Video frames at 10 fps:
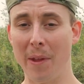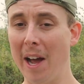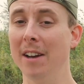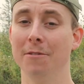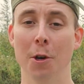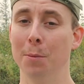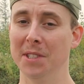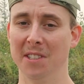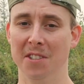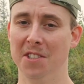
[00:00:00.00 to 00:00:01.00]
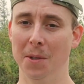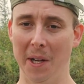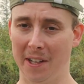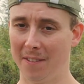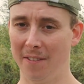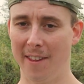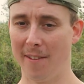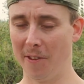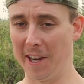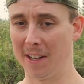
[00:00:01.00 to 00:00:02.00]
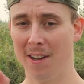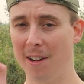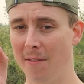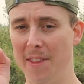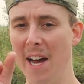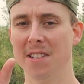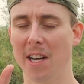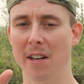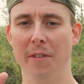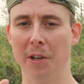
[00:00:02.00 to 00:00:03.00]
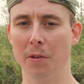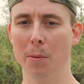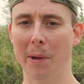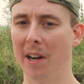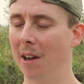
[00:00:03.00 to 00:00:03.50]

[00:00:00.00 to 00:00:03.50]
I have no business shooting like that tight of a grouping.